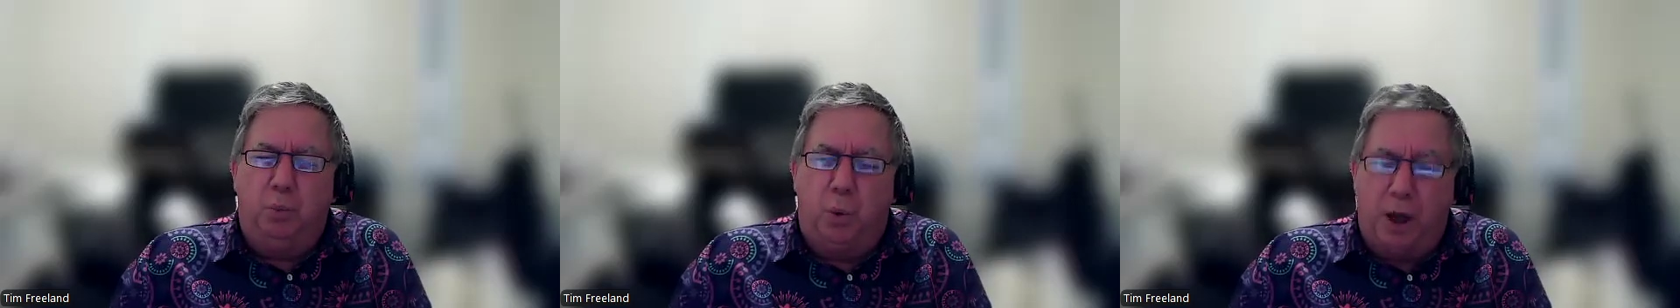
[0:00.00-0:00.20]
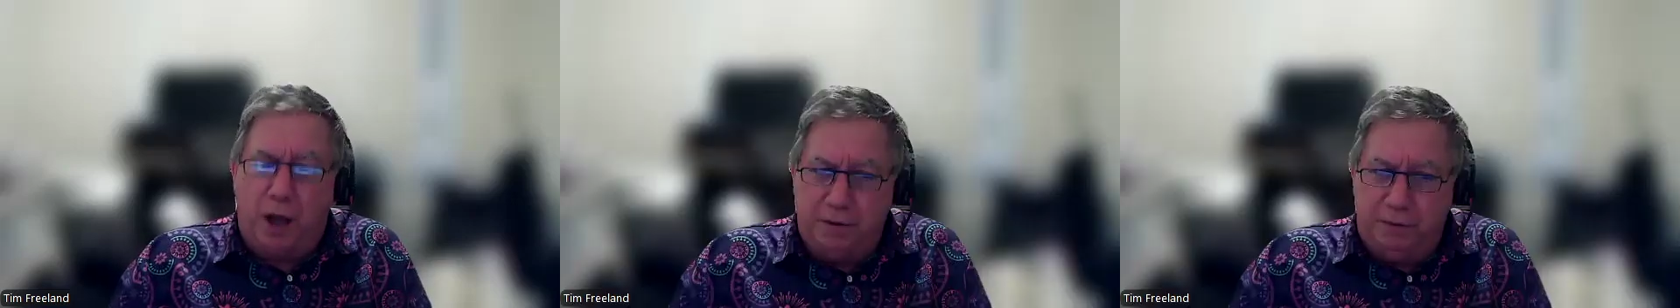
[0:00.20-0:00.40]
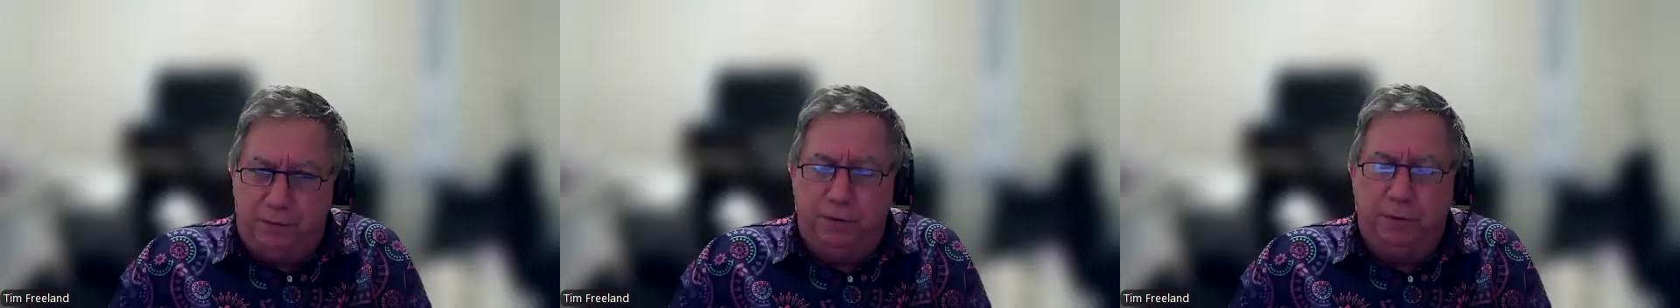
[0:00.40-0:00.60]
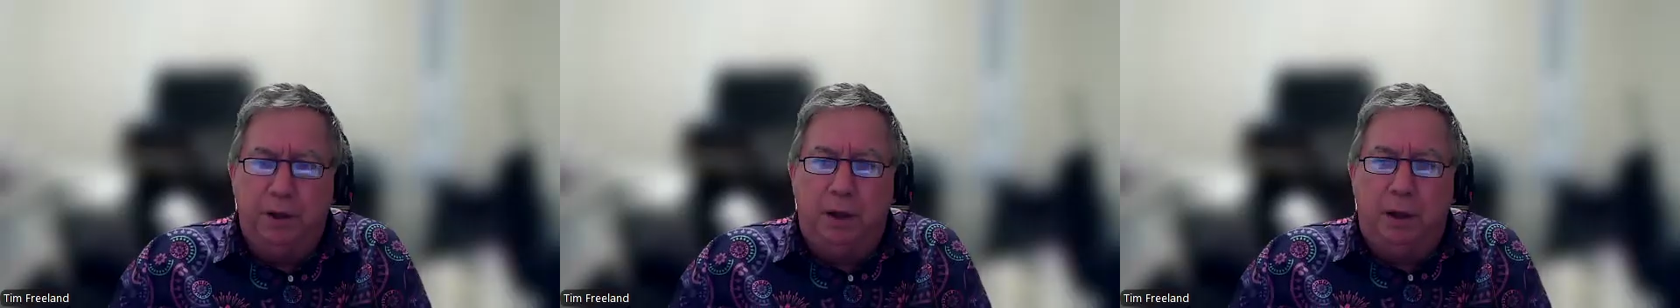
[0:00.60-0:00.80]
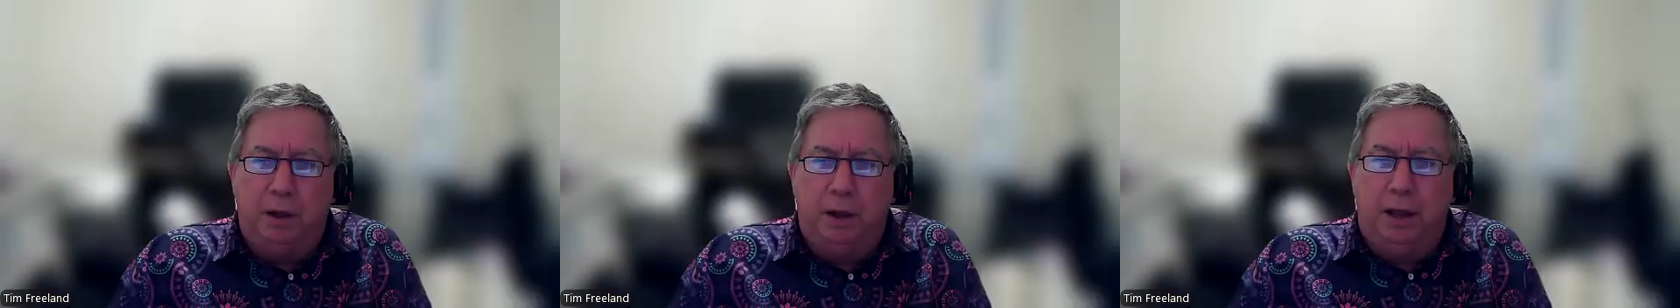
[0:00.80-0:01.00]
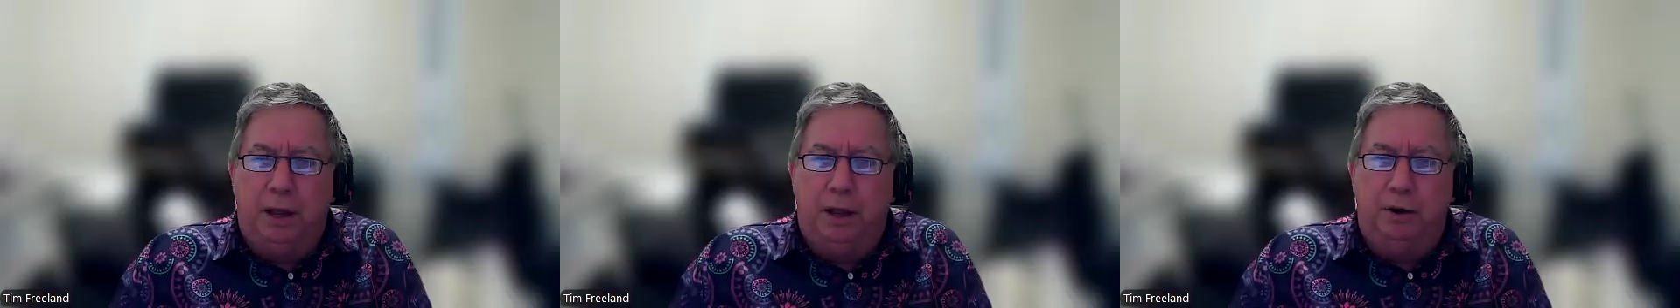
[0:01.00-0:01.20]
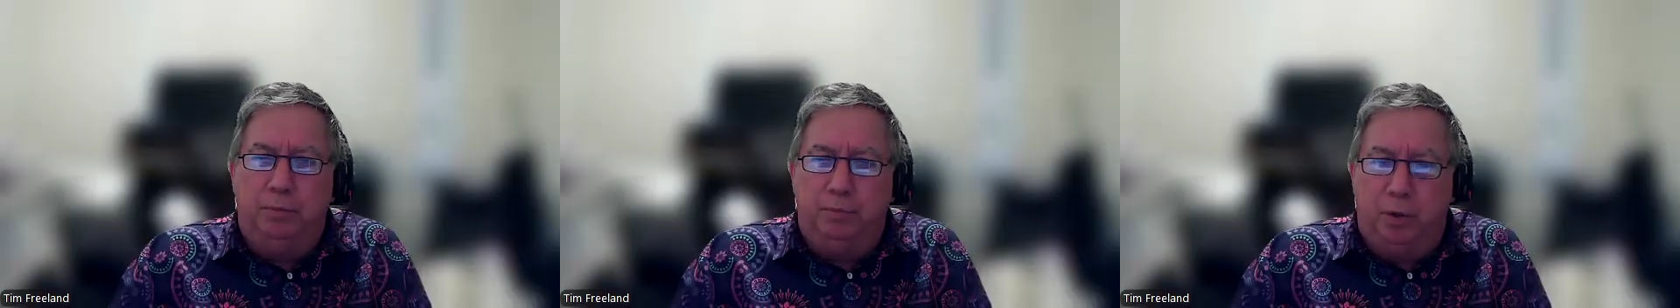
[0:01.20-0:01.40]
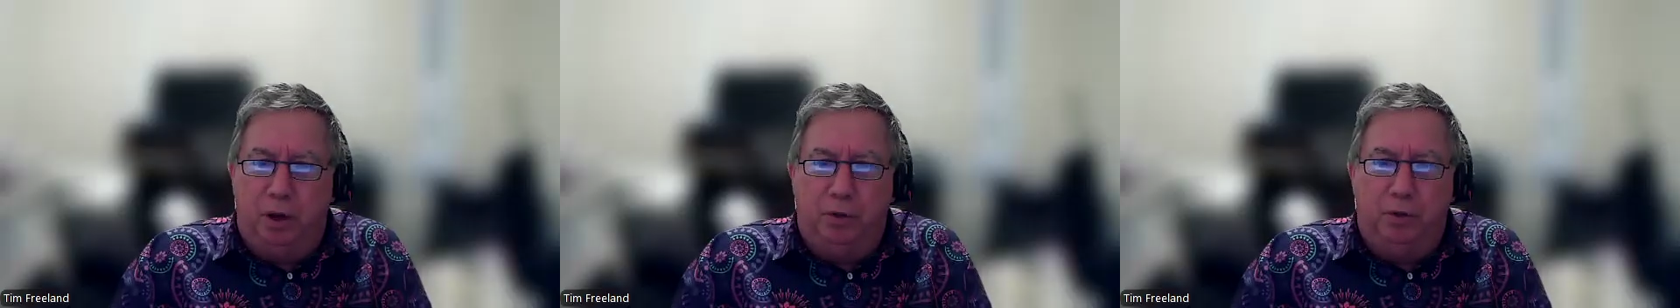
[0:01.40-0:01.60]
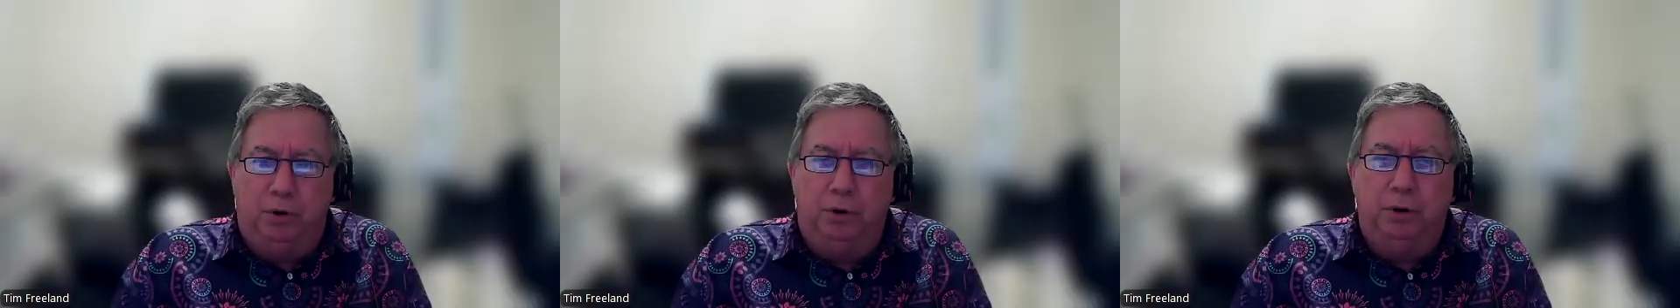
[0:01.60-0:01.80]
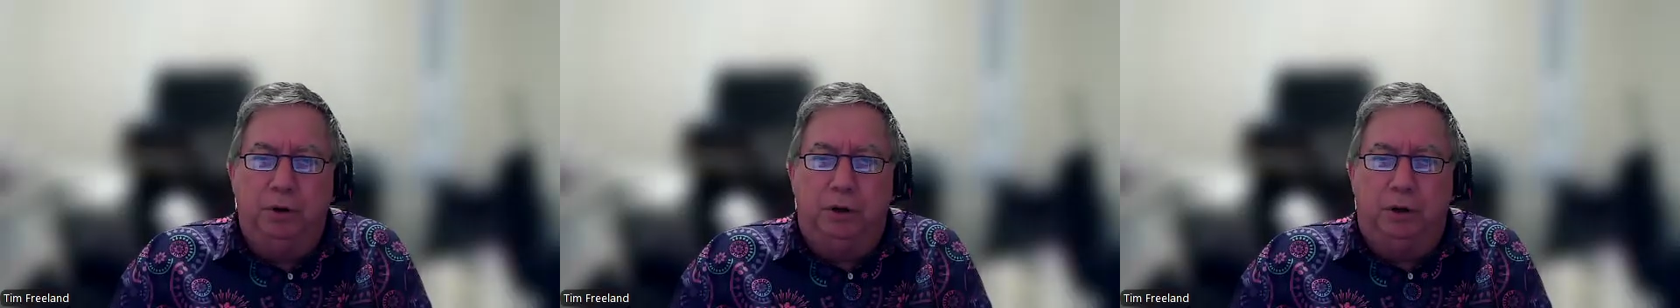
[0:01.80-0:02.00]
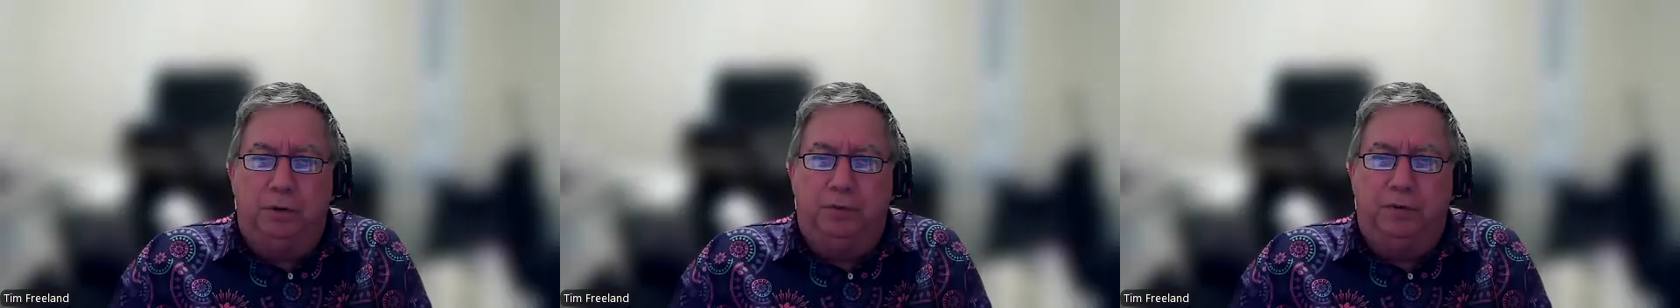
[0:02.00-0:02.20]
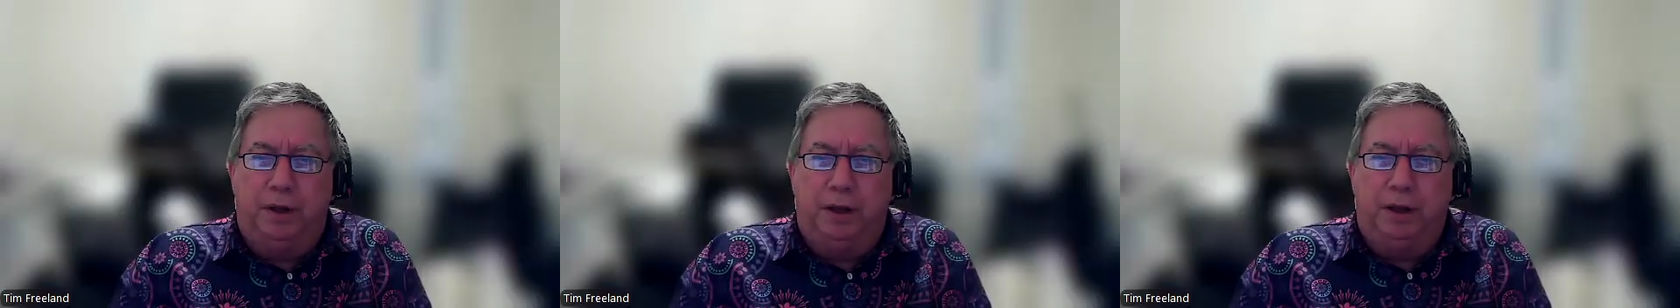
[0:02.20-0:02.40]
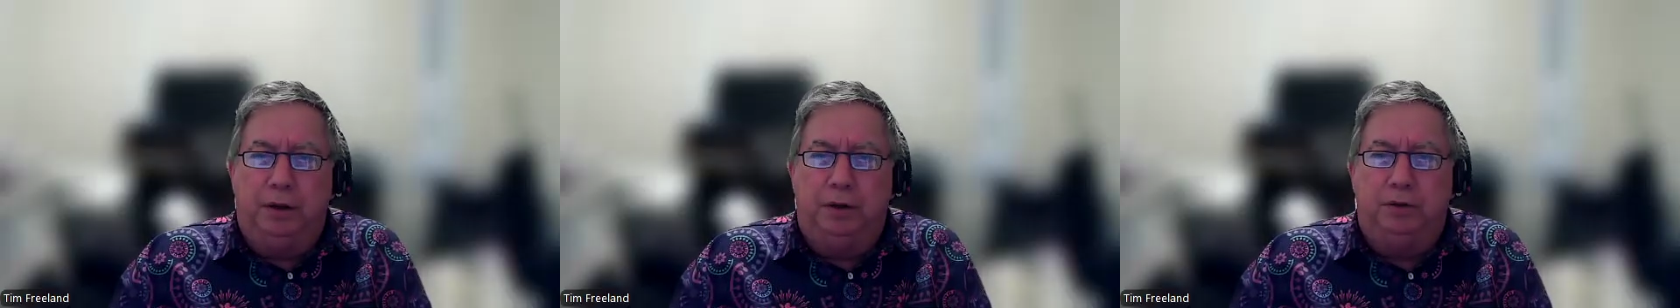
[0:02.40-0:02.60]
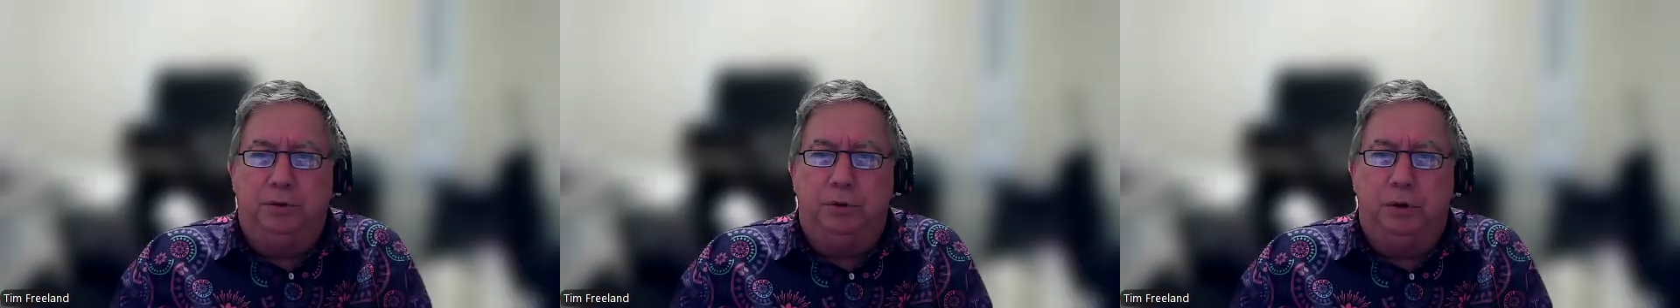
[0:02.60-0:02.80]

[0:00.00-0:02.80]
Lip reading: wife and mother of a